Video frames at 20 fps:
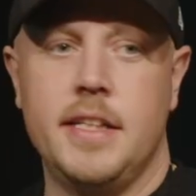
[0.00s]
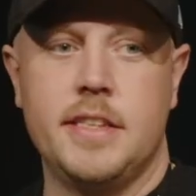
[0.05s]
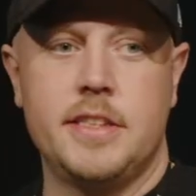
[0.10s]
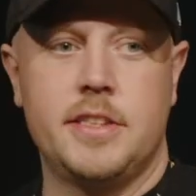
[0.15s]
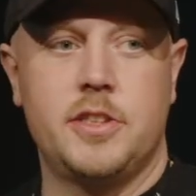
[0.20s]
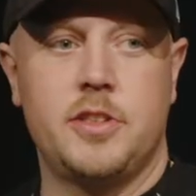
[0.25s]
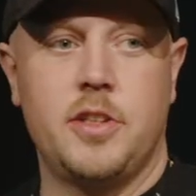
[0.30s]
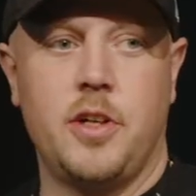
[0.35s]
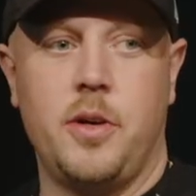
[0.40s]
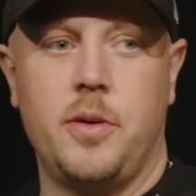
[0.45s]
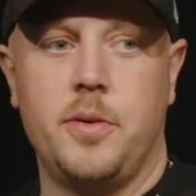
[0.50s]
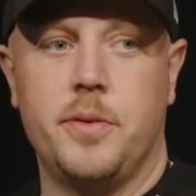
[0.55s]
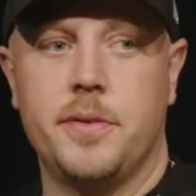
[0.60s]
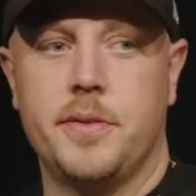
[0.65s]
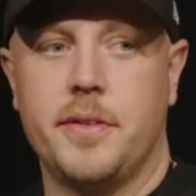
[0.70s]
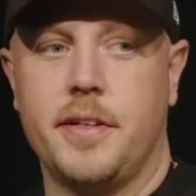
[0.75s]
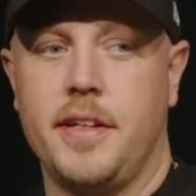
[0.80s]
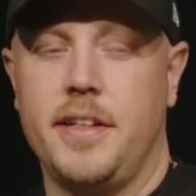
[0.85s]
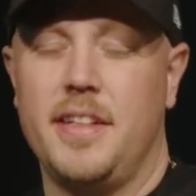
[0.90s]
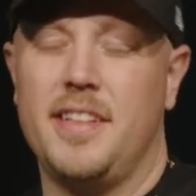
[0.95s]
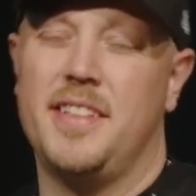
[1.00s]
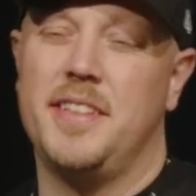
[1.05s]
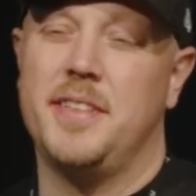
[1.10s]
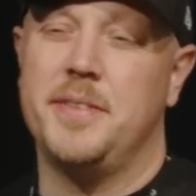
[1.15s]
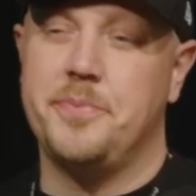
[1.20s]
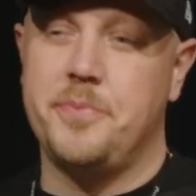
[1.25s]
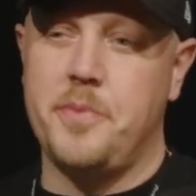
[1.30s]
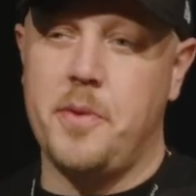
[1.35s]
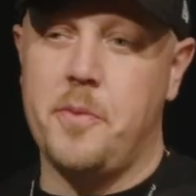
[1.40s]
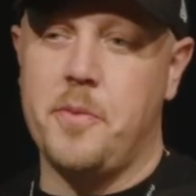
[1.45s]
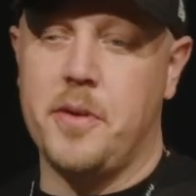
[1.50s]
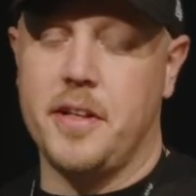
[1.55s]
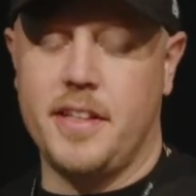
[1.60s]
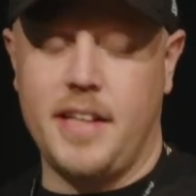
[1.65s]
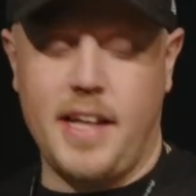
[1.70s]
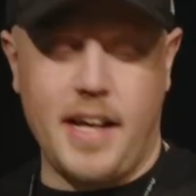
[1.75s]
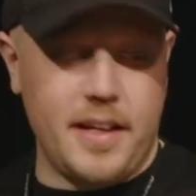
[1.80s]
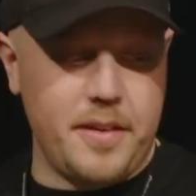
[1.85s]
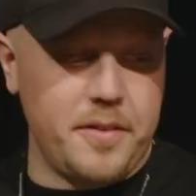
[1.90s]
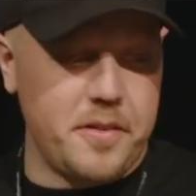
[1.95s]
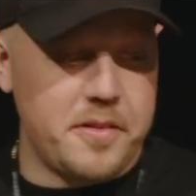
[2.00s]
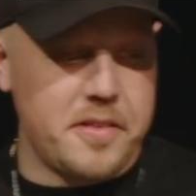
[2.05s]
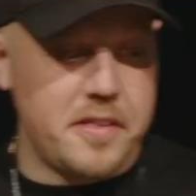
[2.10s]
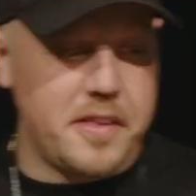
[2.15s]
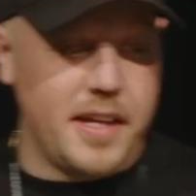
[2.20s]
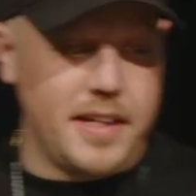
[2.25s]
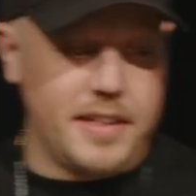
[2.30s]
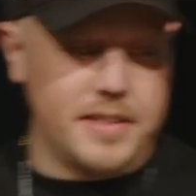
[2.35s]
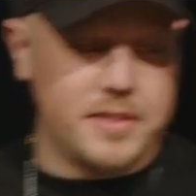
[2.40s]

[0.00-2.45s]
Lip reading: So, what kind of thing